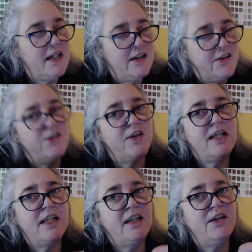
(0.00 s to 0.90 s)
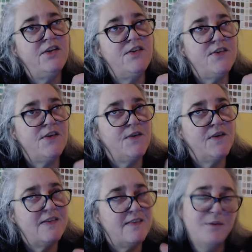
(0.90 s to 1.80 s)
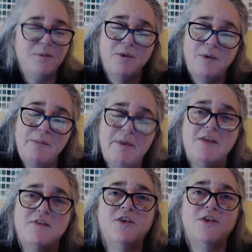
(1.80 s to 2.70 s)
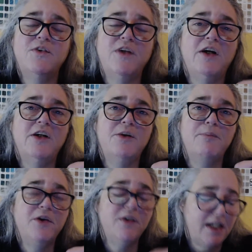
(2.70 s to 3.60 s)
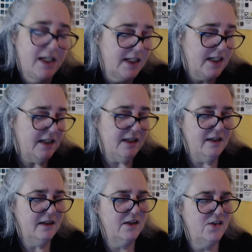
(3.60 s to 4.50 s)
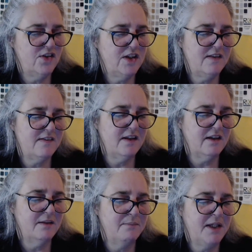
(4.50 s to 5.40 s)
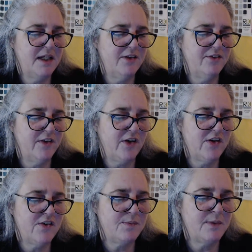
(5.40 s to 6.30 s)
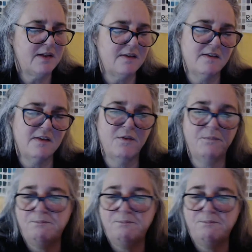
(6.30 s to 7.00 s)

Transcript: a turkey dinner, so I said, well, we might as well do it on your birthday because she's not going to be here for Christmas. So